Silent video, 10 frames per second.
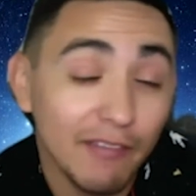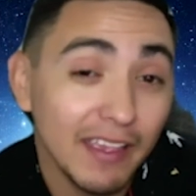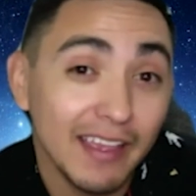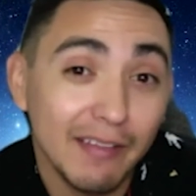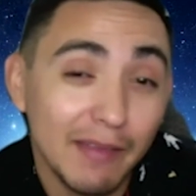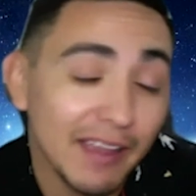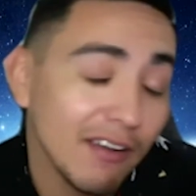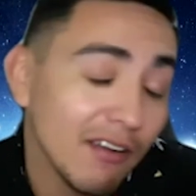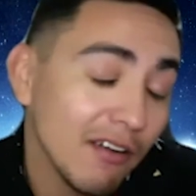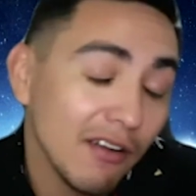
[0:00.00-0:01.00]
like,
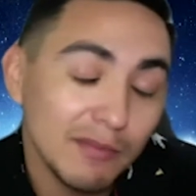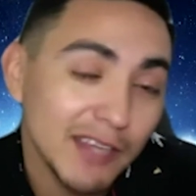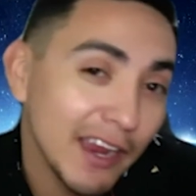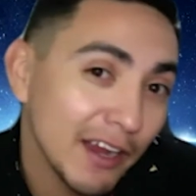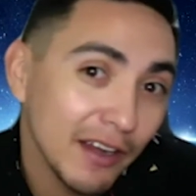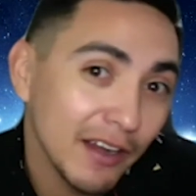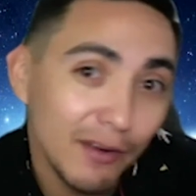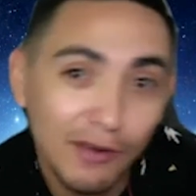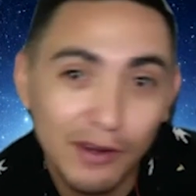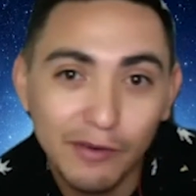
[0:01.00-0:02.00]
oh, I'm tired, I
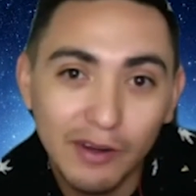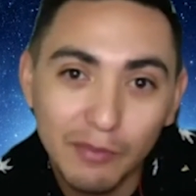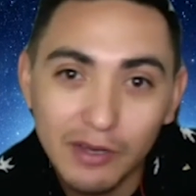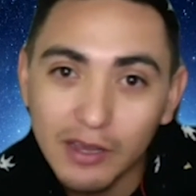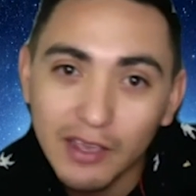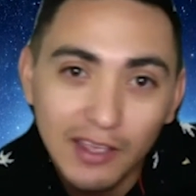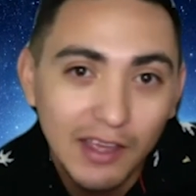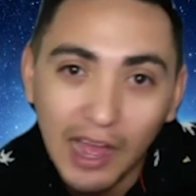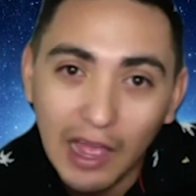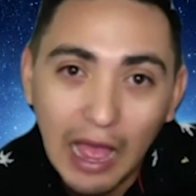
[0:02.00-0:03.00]
don't want to read a book,
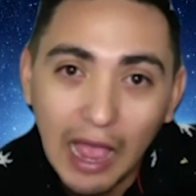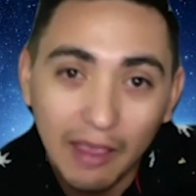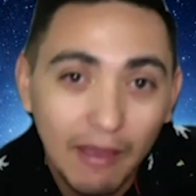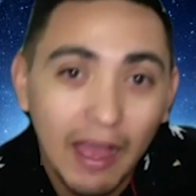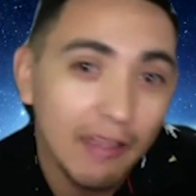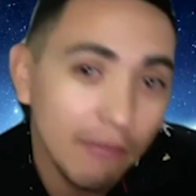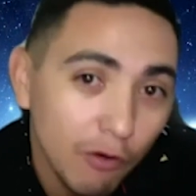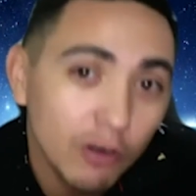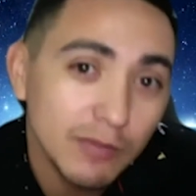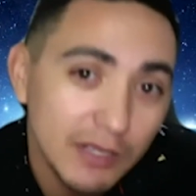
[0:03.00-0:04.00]
I
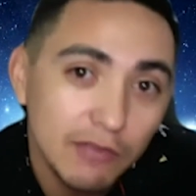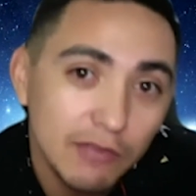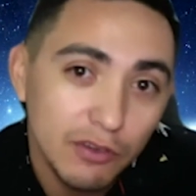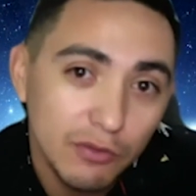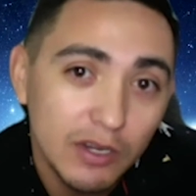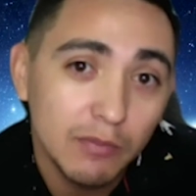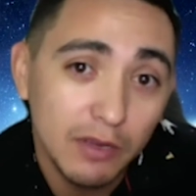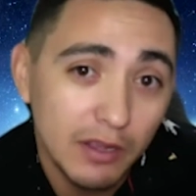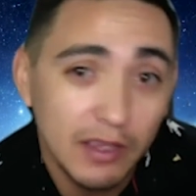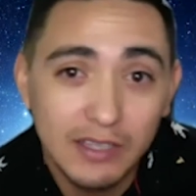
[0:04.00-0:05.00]
force myself to read a
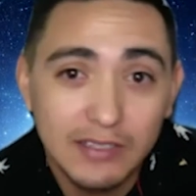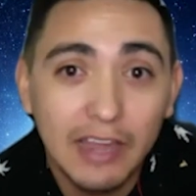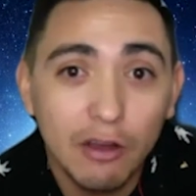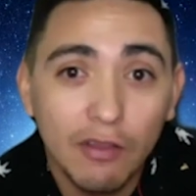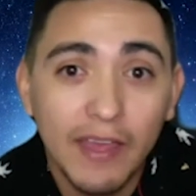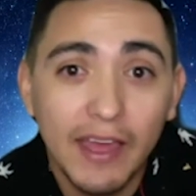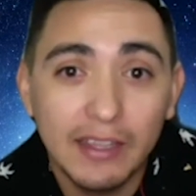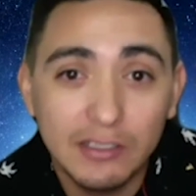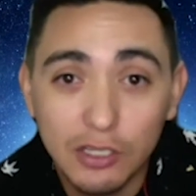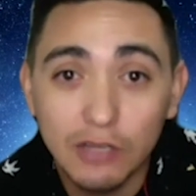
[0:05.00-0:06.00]
book, because I know that
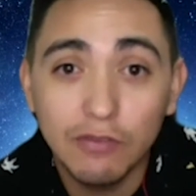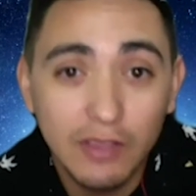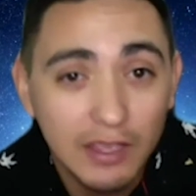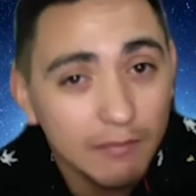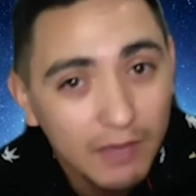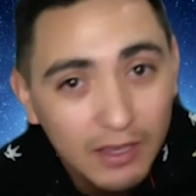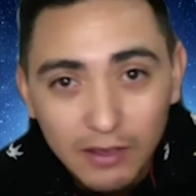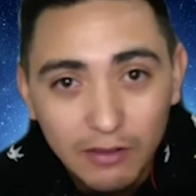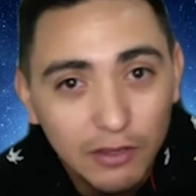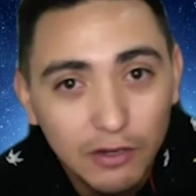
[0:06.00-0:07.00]
it's good for them.
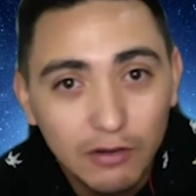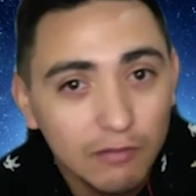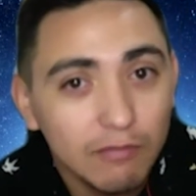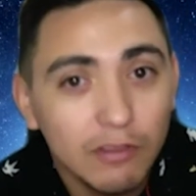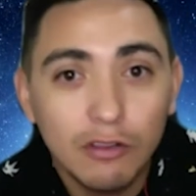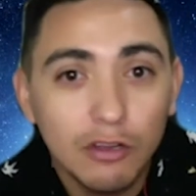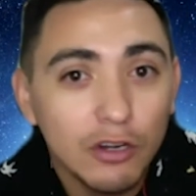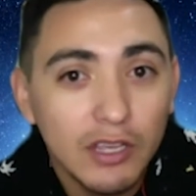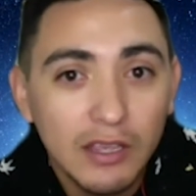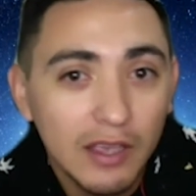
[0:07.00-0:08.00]
They're
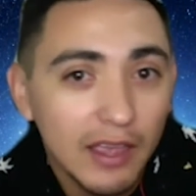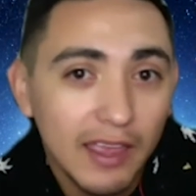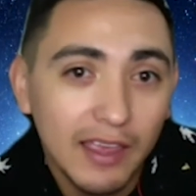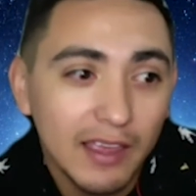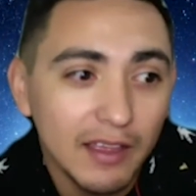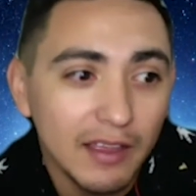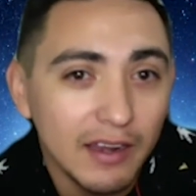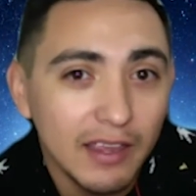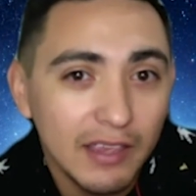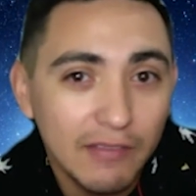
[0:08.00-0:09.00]
learning, and
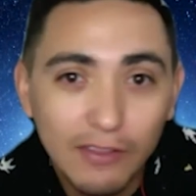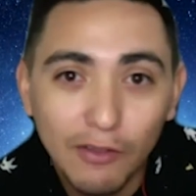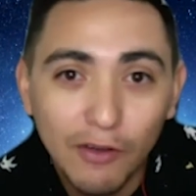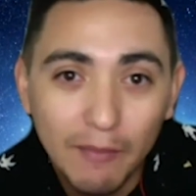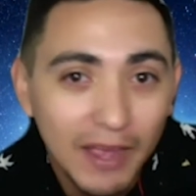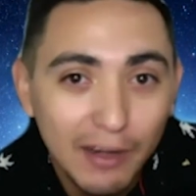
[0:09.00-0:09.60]
even though I might have